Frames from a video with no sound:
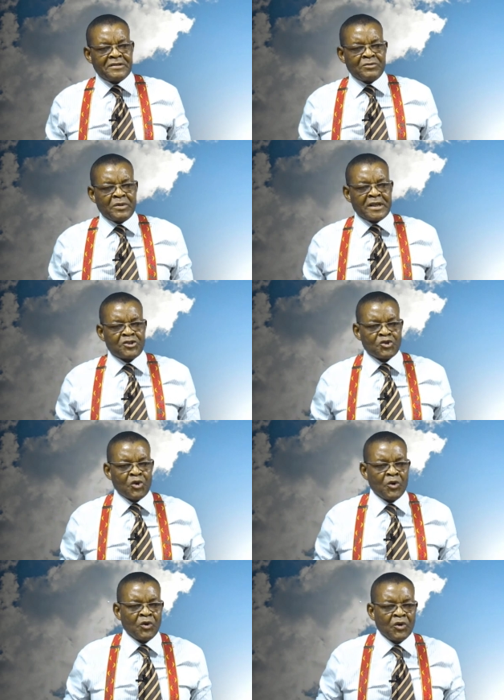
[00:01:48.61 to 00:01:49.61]
with a
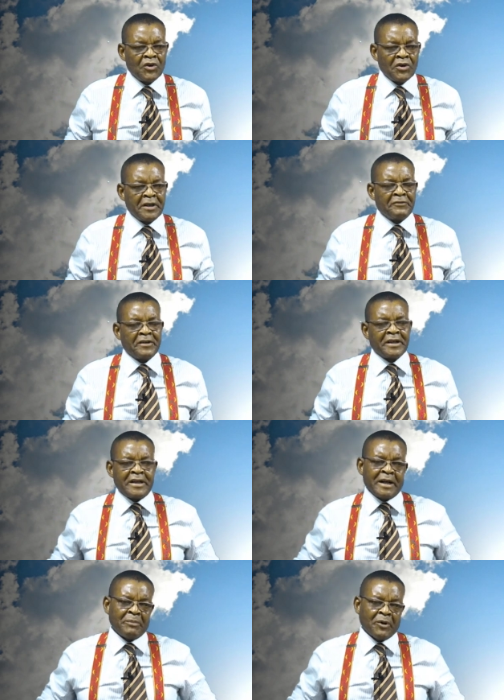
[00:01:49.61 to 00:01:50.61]
soul living
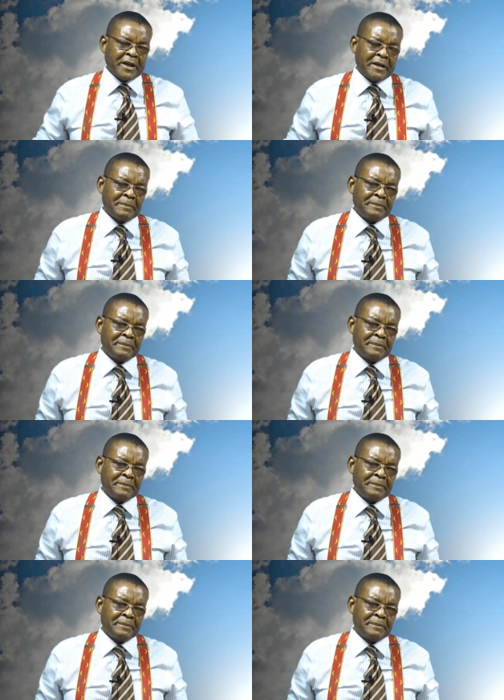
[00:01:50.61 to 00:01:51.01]
in a body.